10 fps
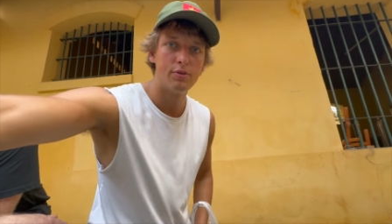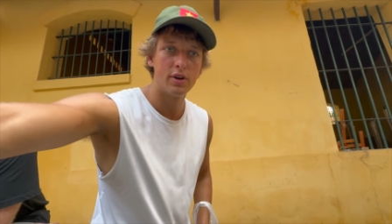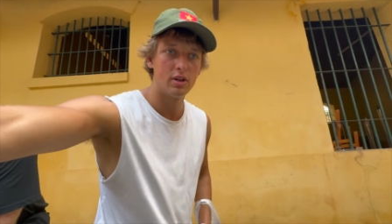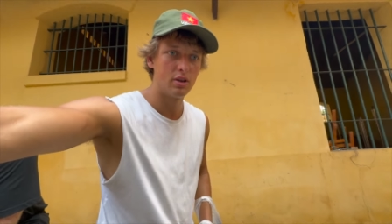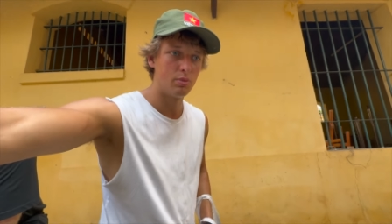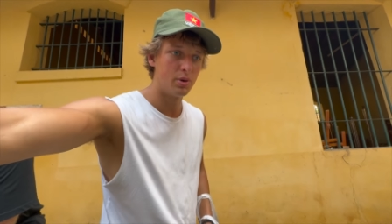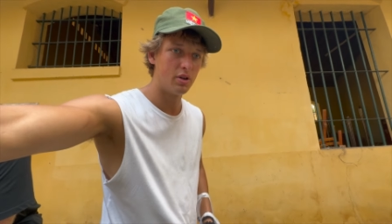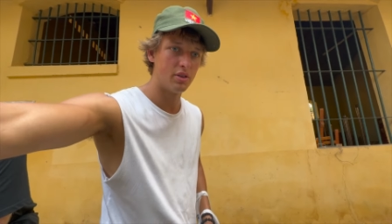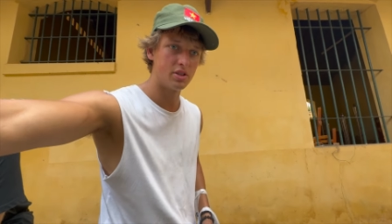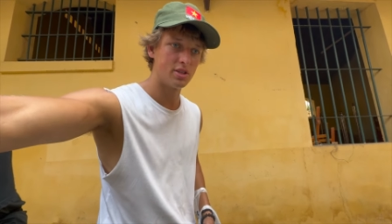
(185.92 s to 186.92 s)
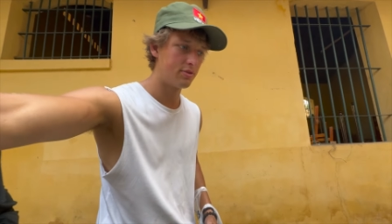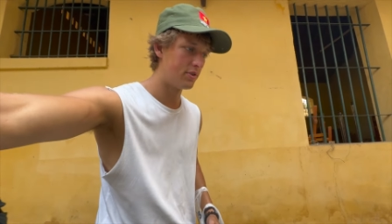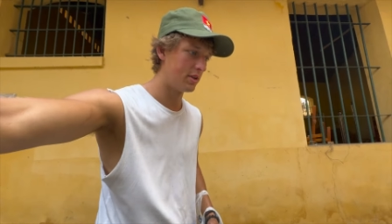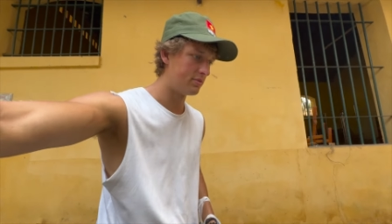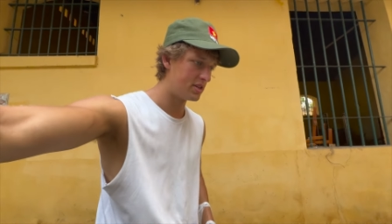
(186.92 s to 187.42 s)
found a little pond that's just
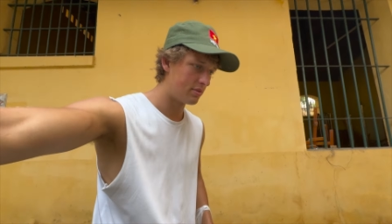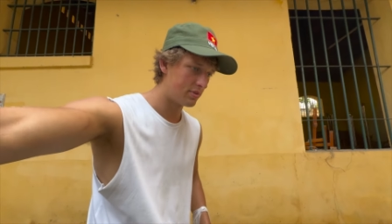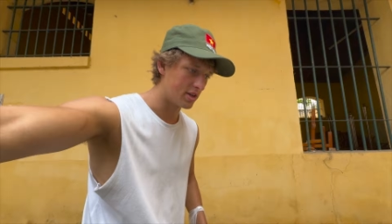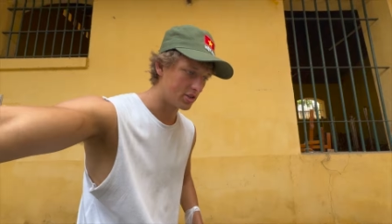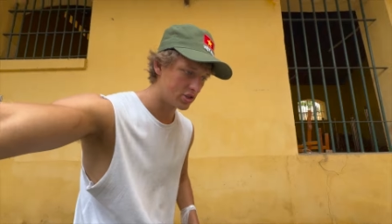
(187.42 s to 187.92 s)
full of dead fish.